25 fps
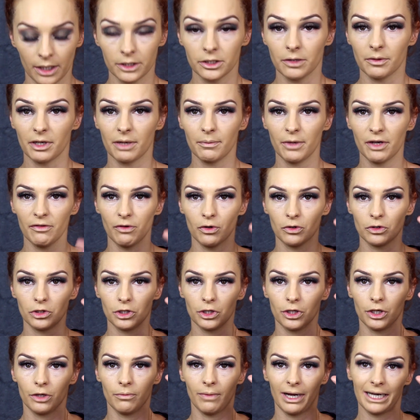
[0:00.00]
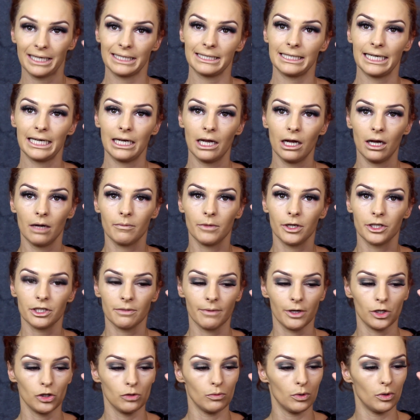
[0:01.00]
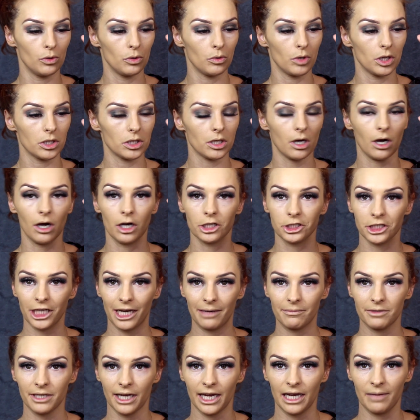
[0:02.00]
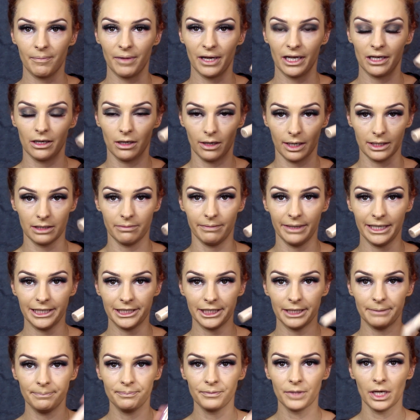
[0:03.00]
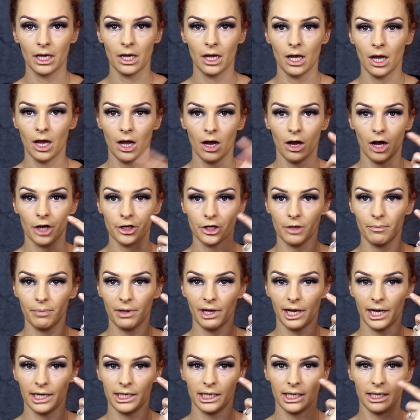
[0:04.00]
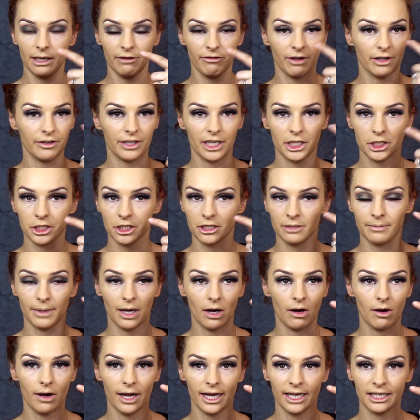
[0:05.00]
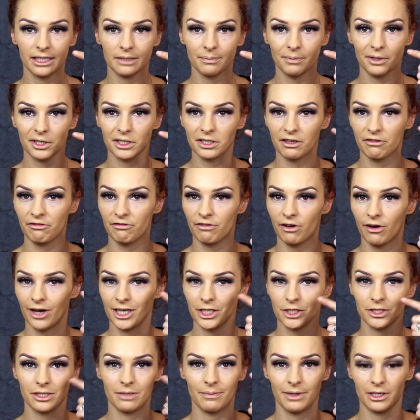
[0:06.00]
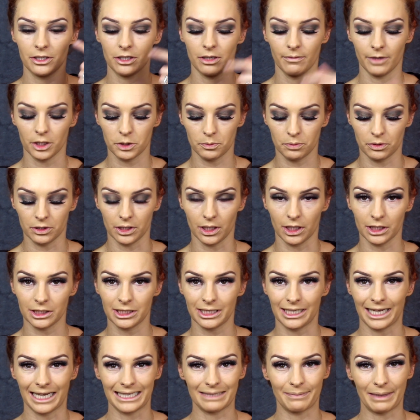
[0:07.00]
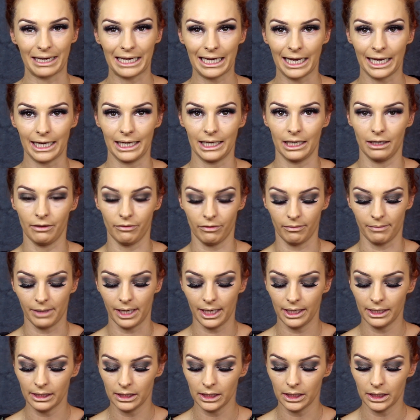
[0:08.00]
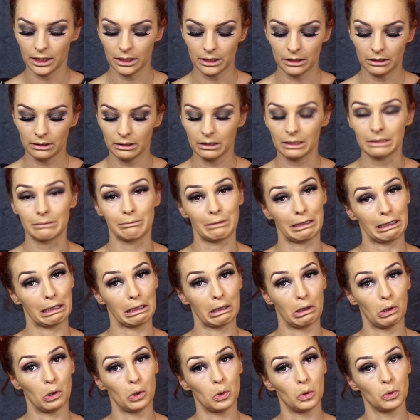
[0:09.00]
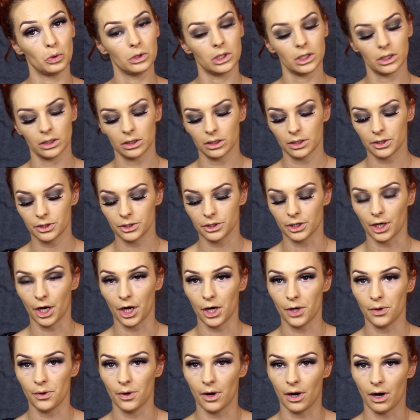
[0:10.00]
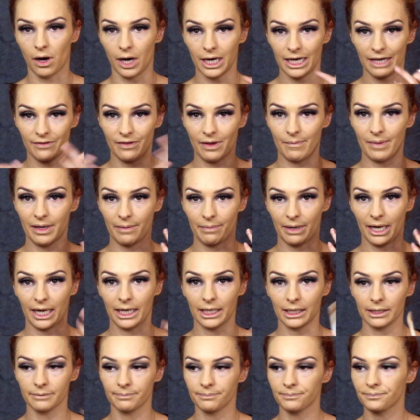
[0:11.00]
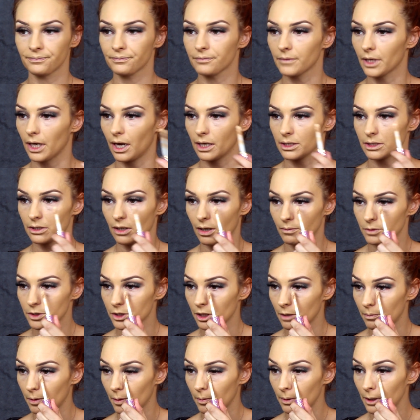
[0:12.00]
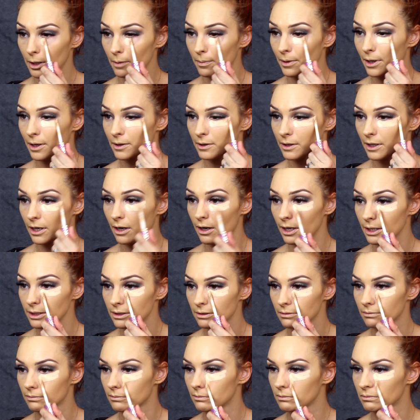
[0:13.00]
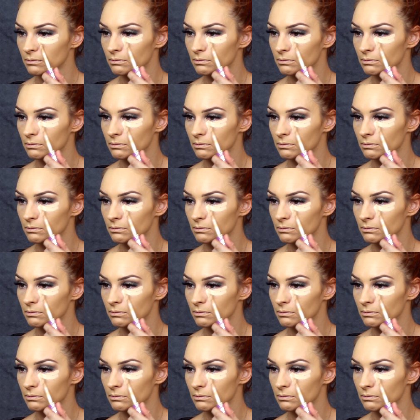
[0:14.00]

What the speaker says: So I'm going to move on to my concealer. I'm using my normal Tarte Shape Tape in light to medium. I don't put any foundation under my eyes because I find just a bit too much product. It gets a bit cakey for me. I'm getting old. So I leave that bit blank. So I'm just going to pop a little bit under the eyes.